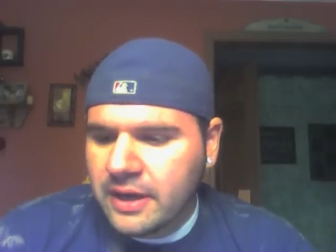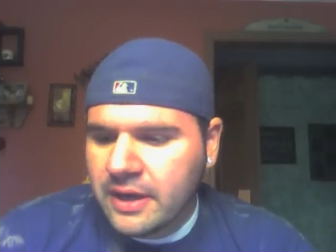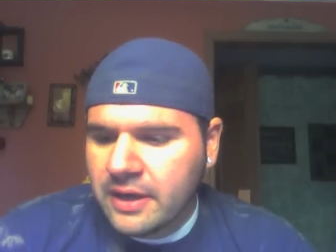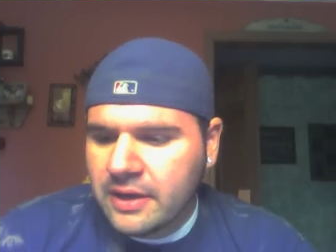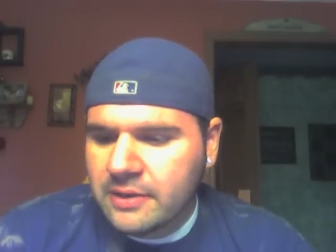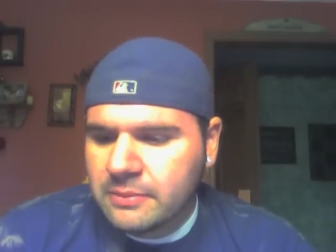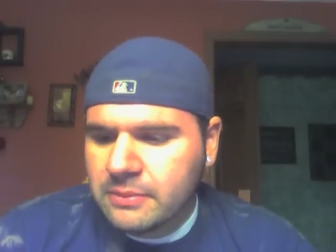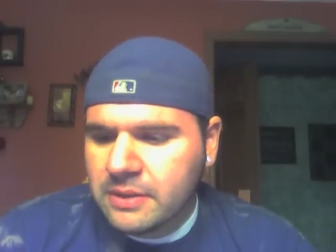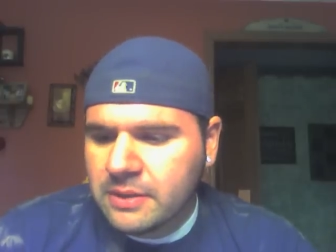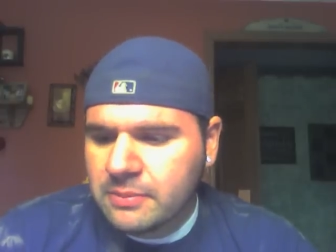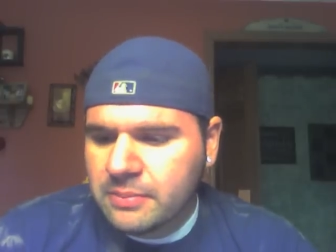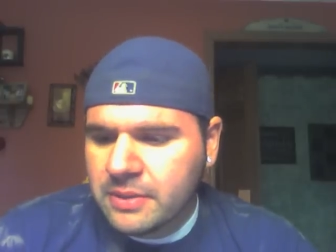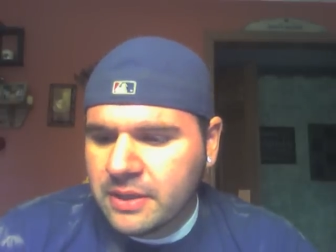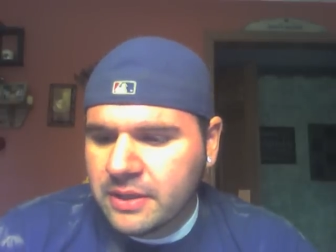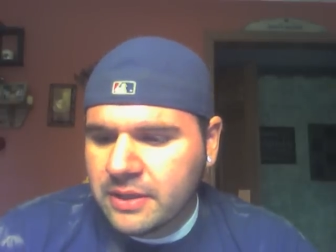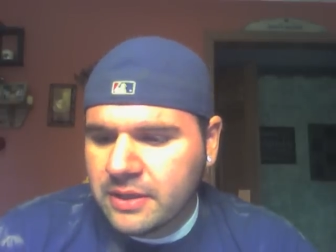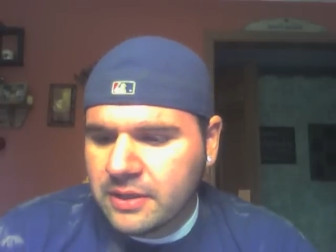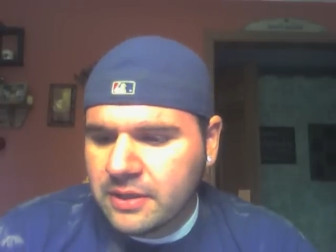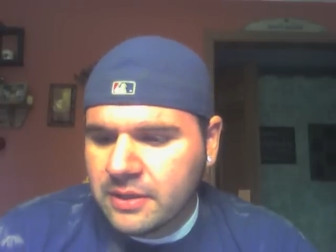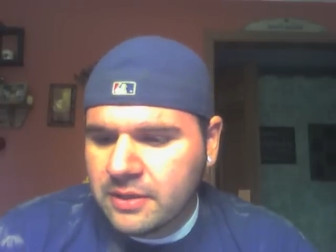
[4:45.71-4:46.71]
and me
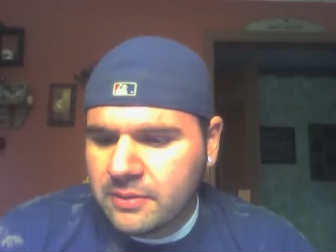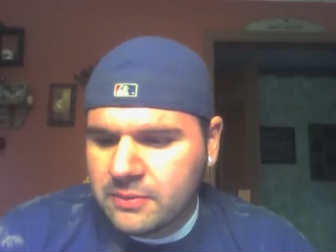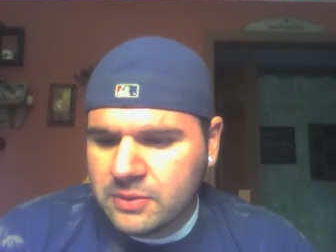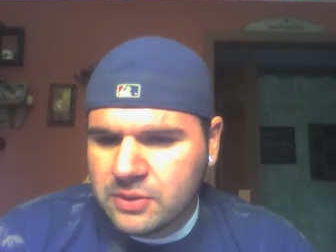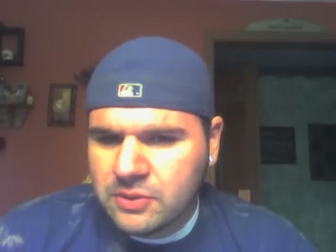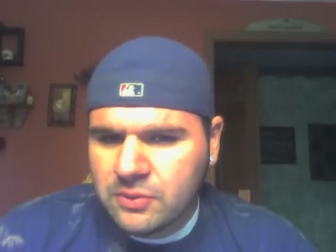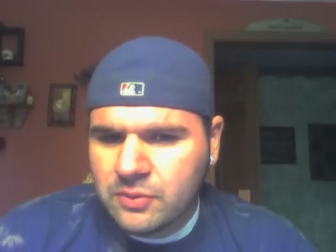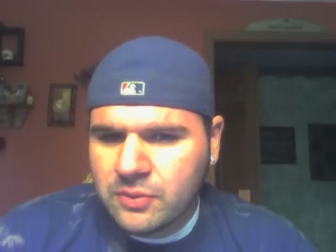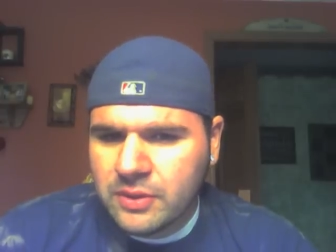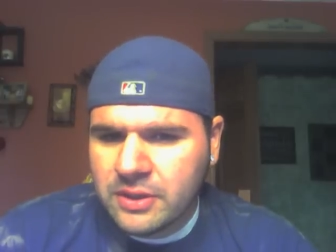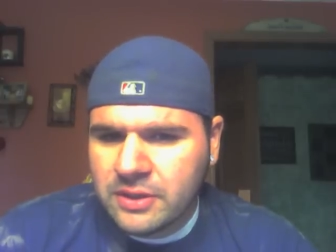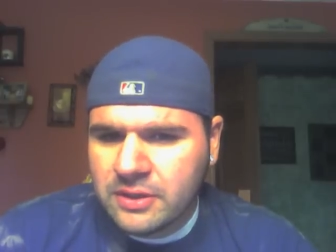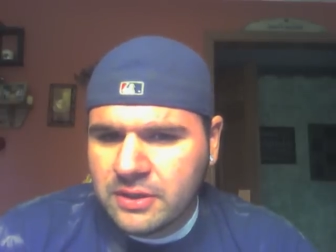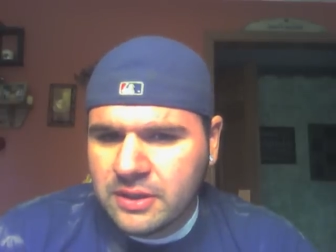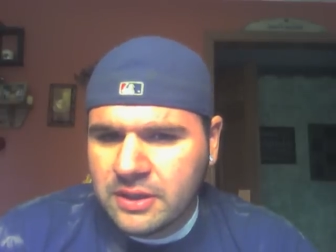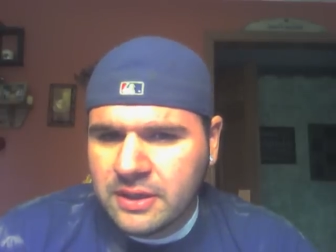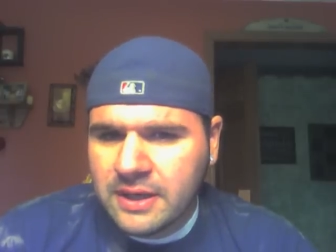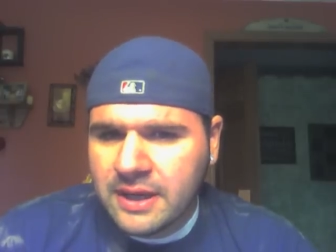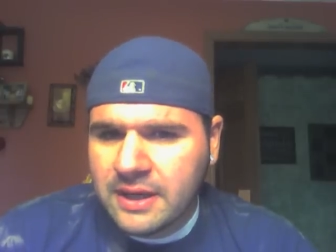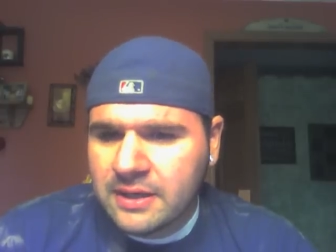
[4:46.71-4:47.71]
picking him to win
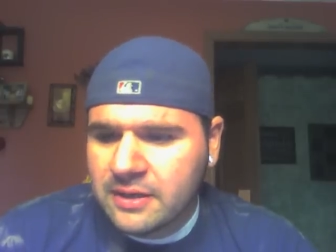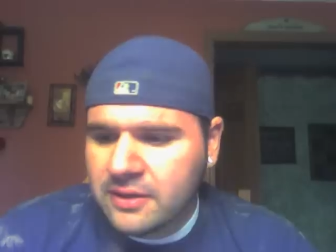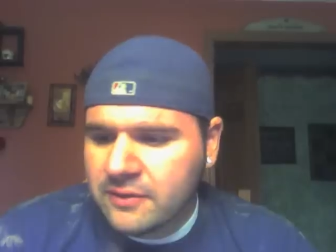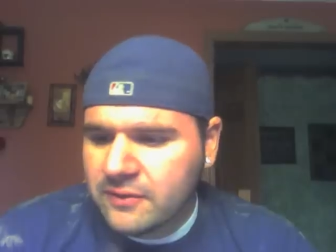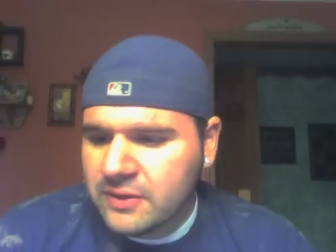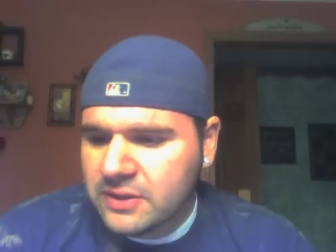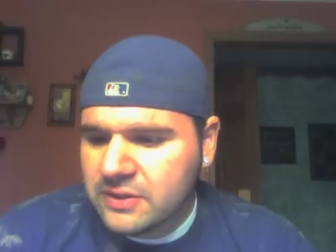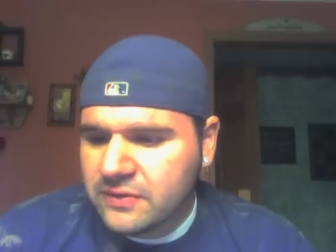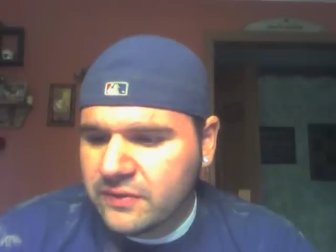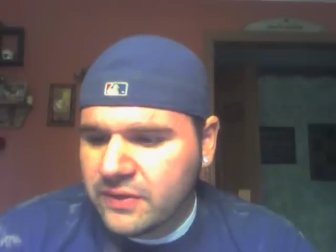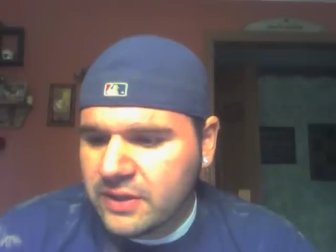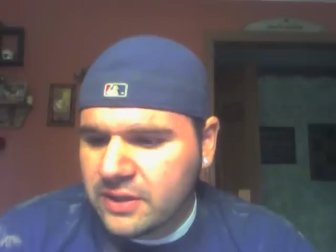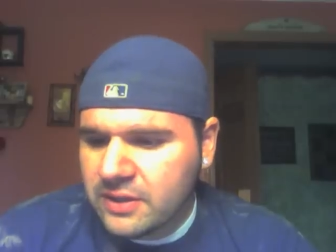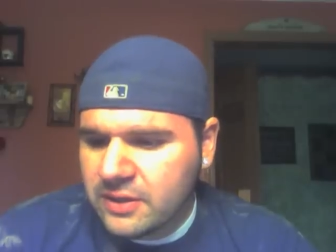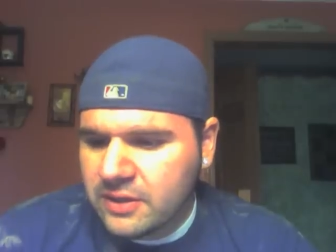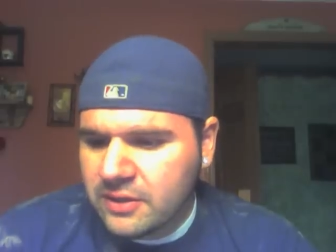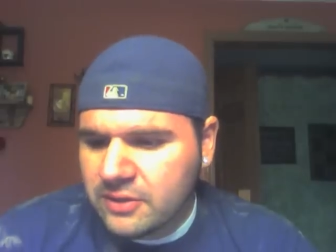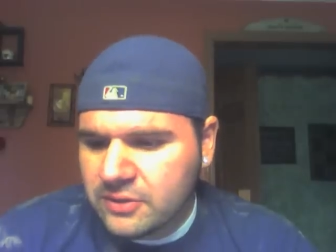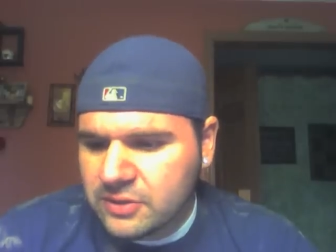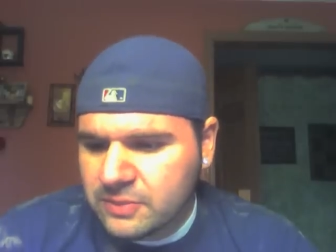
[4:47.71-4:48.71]
in any of these
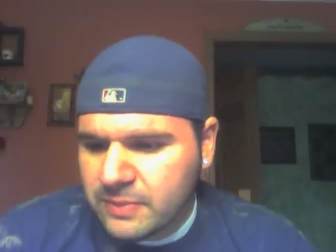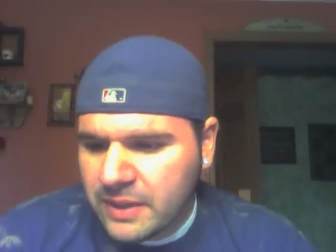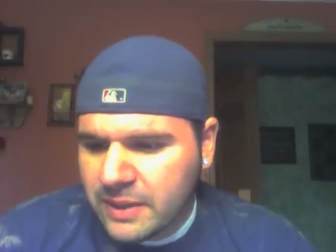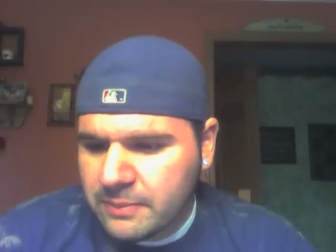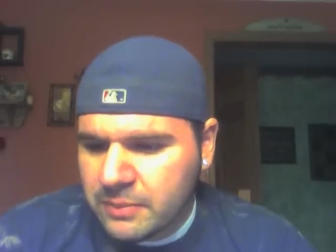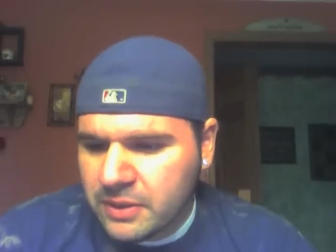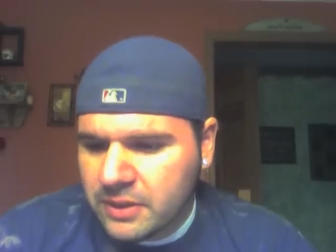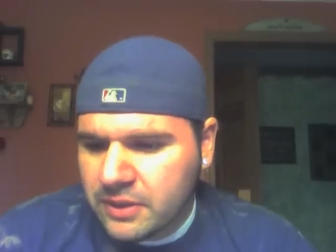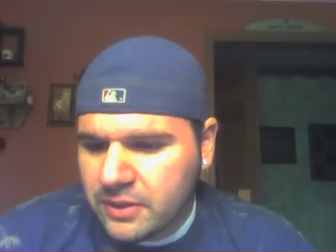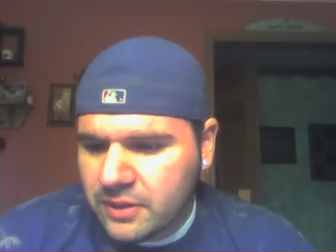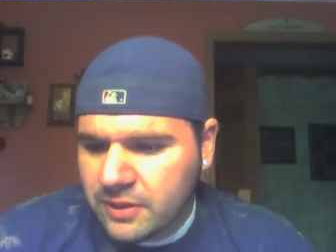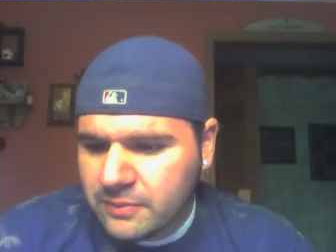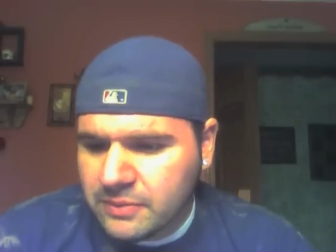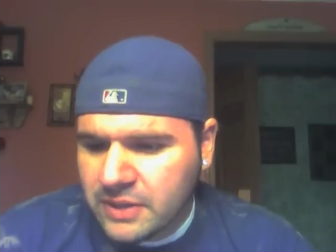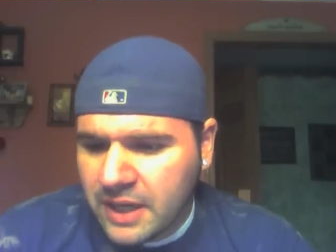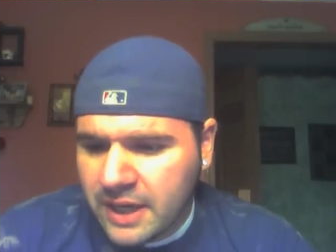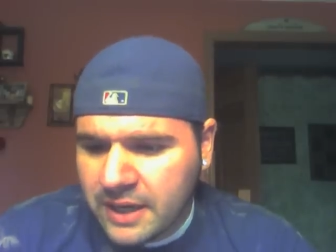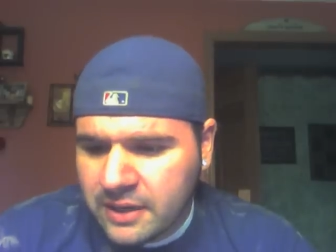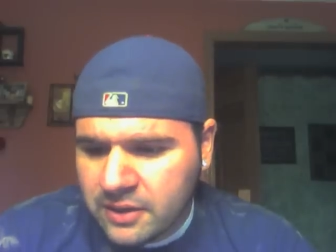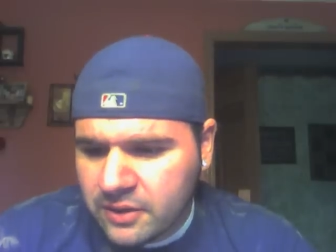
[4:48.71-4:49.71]
videos by picking up
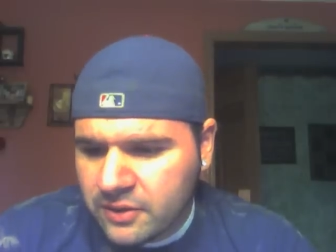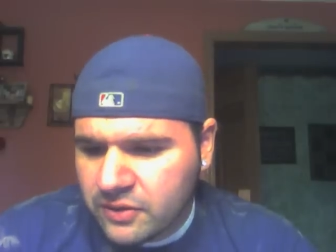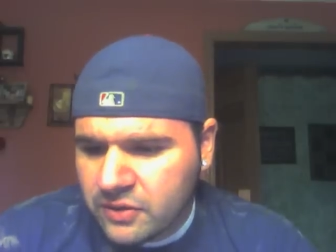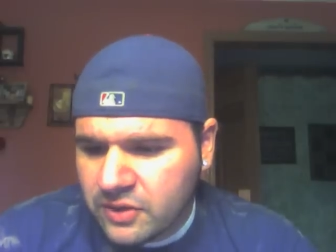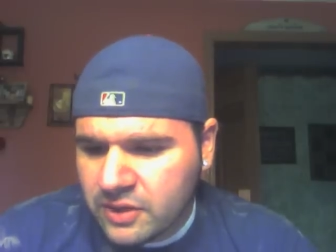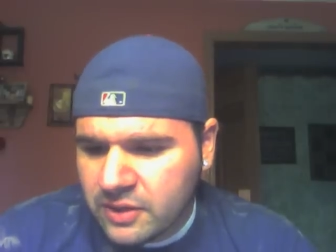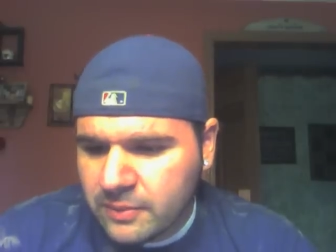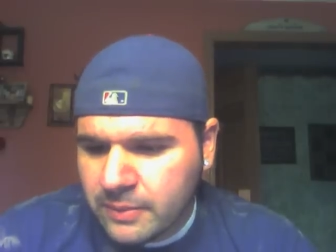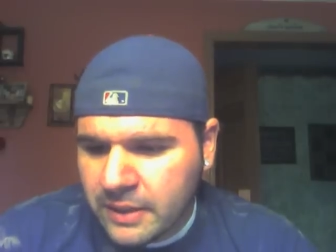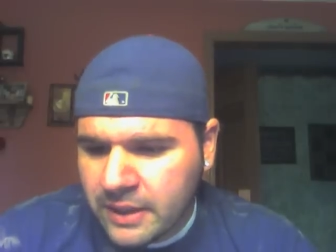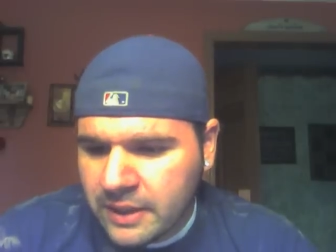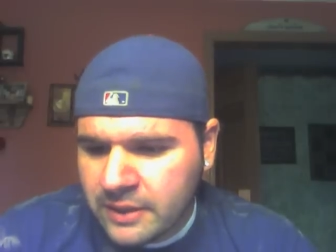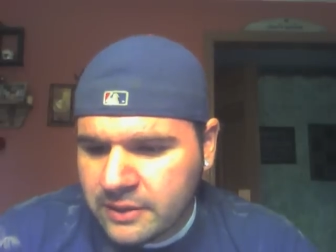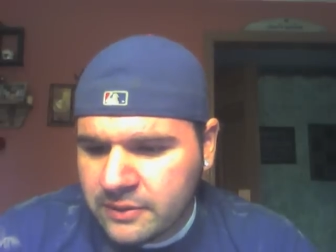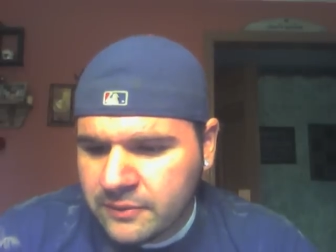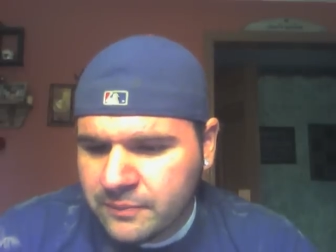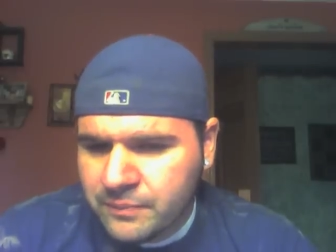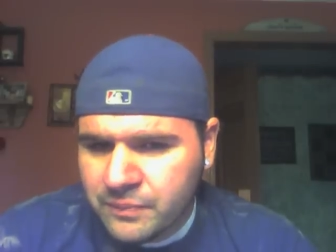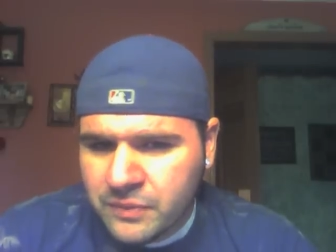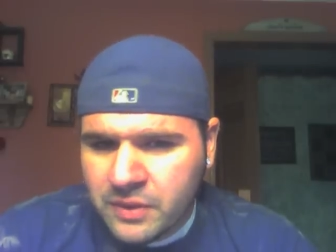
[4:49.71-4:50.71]
Tyler
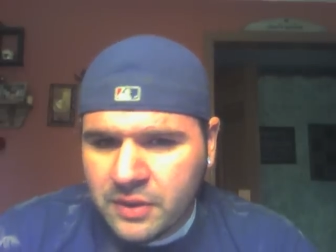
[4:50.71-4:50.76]
Thigpen